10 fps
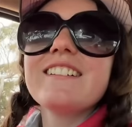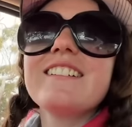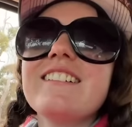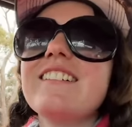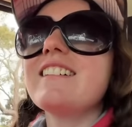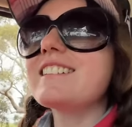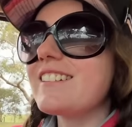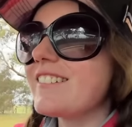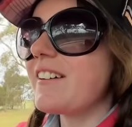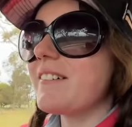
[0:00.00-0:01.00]
Oh, I
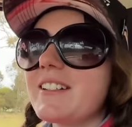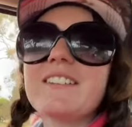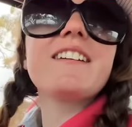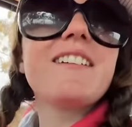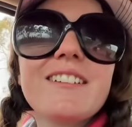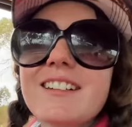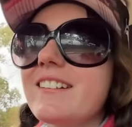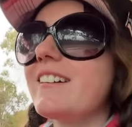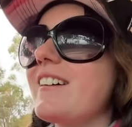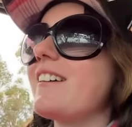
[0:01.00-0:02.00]
don't know.
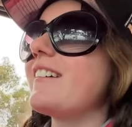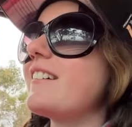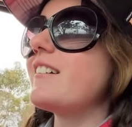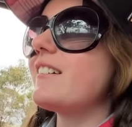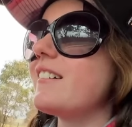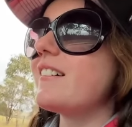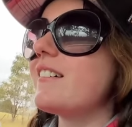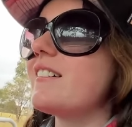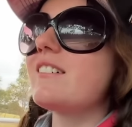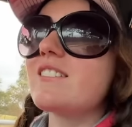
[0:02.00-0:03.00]
I'll
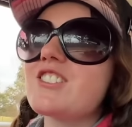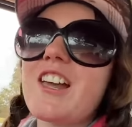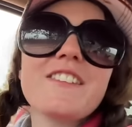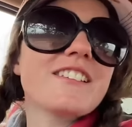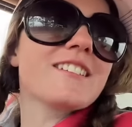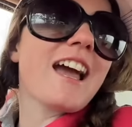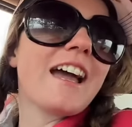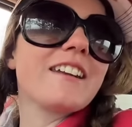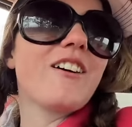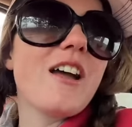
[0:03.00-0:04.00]
shut this
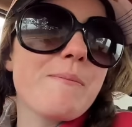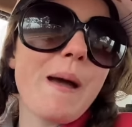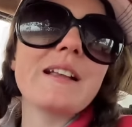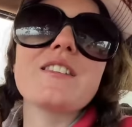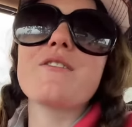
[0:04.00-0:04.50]
gate and I'll head back to the